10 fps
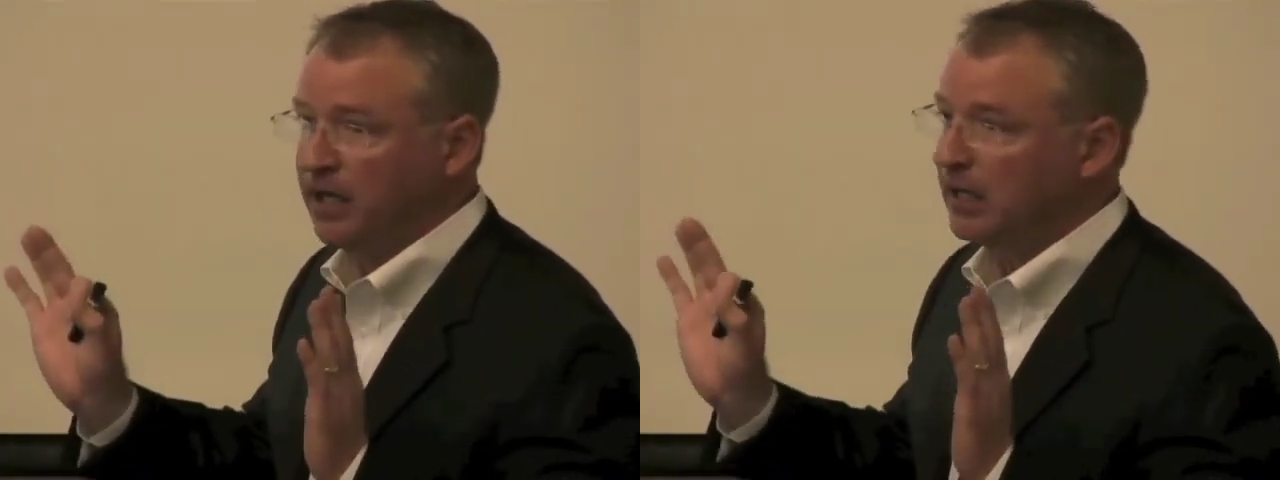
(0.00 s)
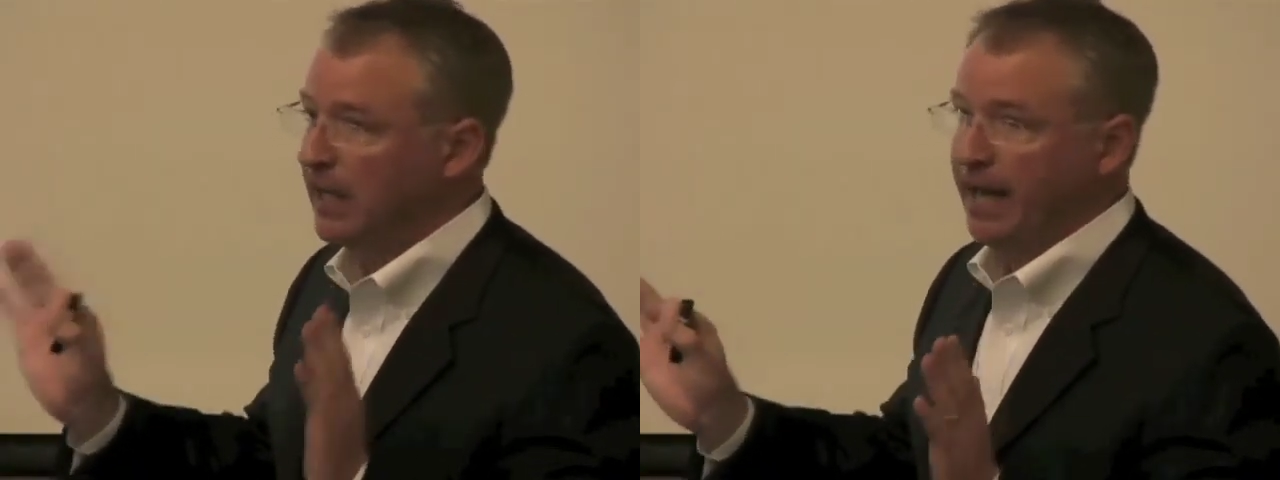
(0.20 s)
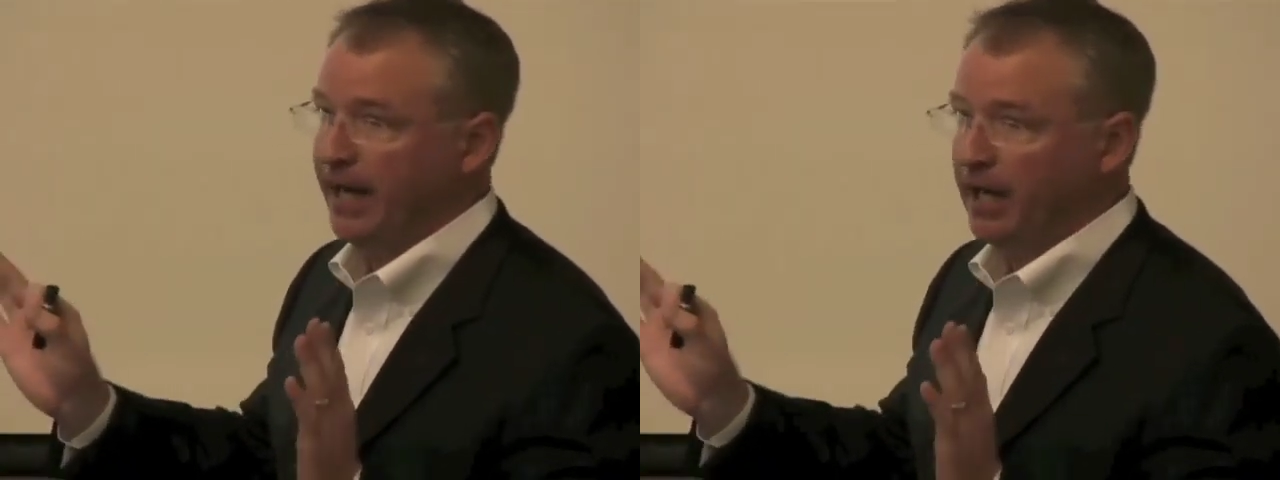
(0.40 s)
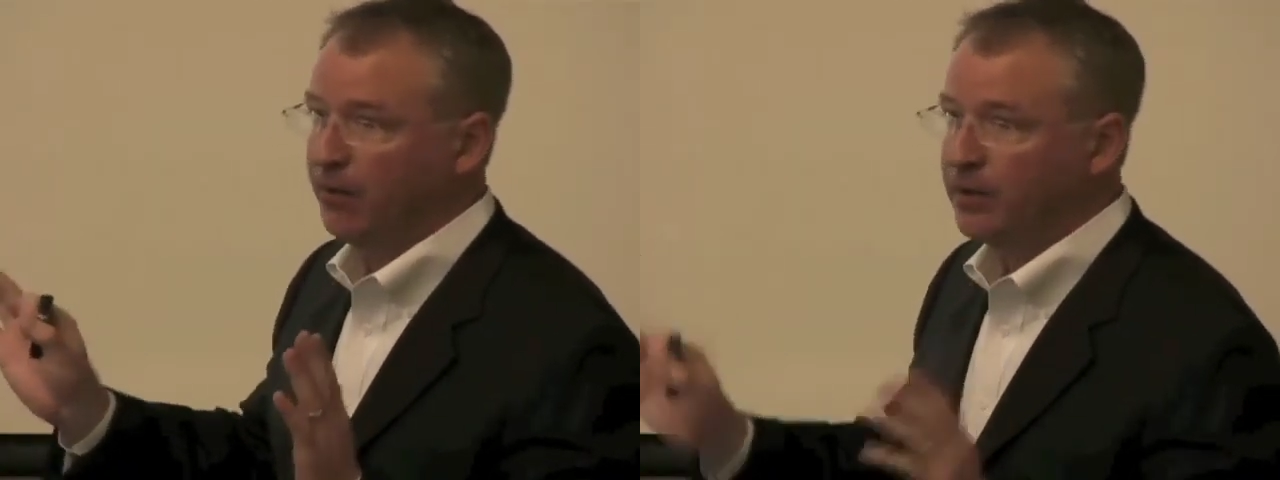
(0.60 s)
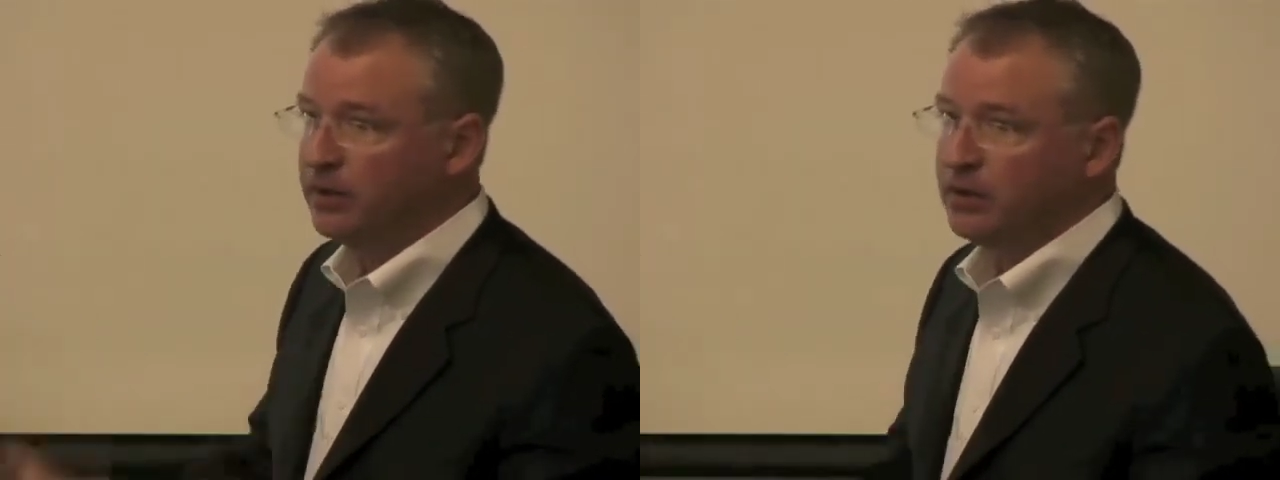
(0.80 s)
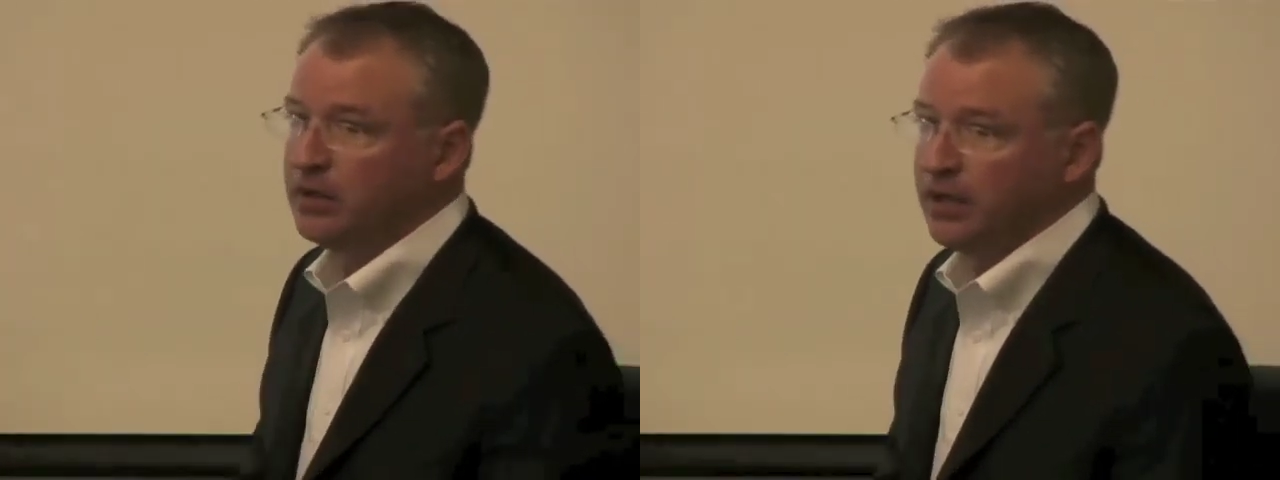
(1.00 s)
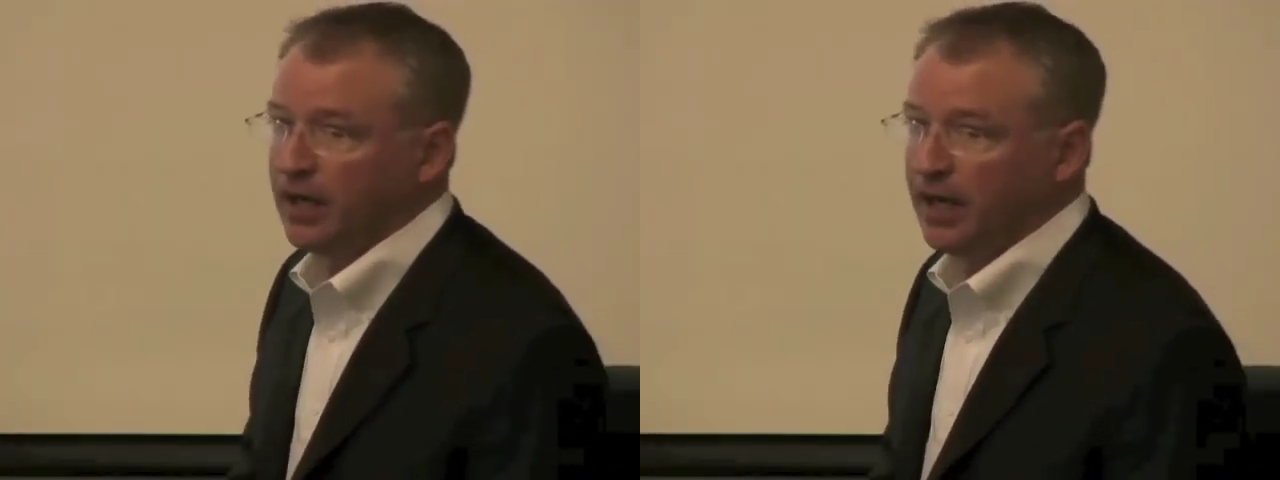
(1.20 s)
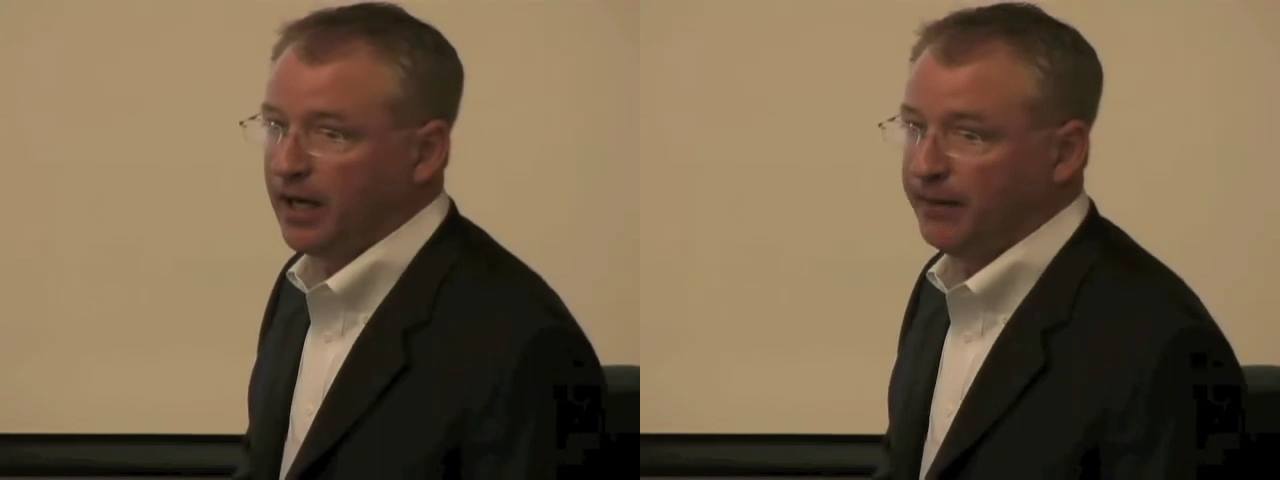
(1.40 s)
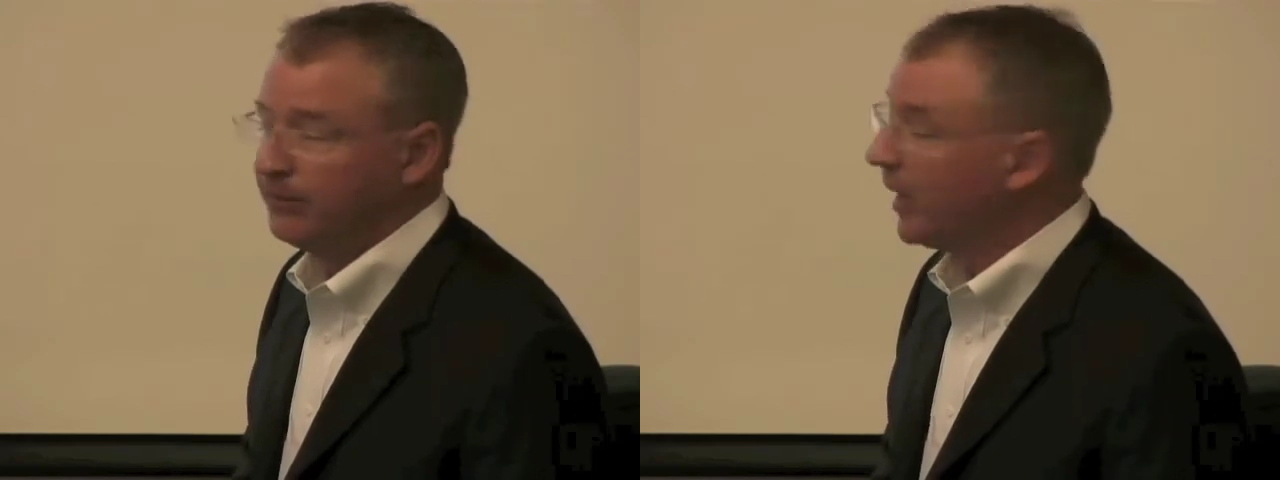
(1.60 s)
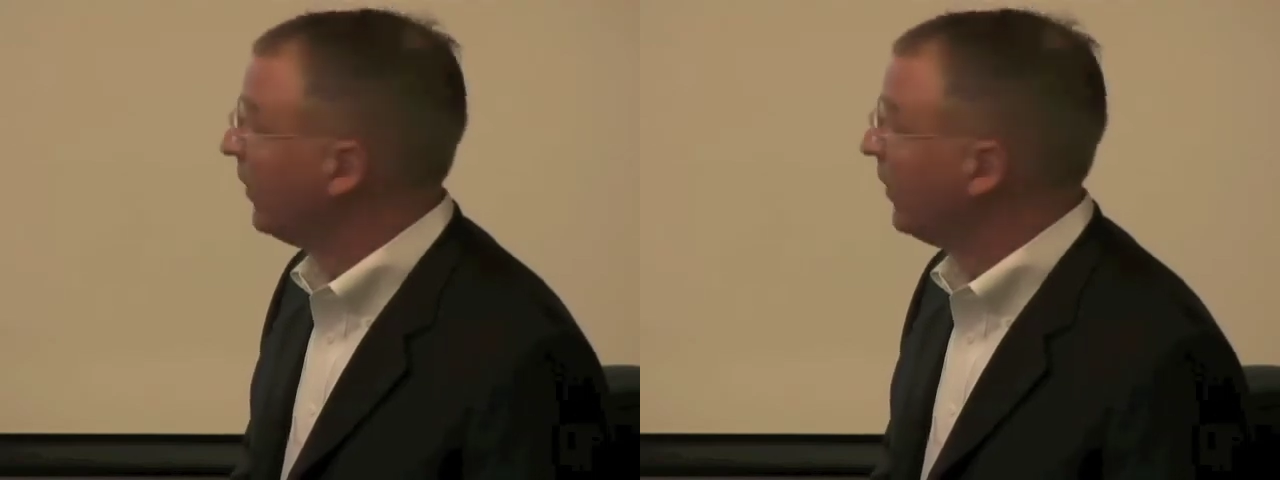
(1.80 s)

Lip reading: a lot of help. I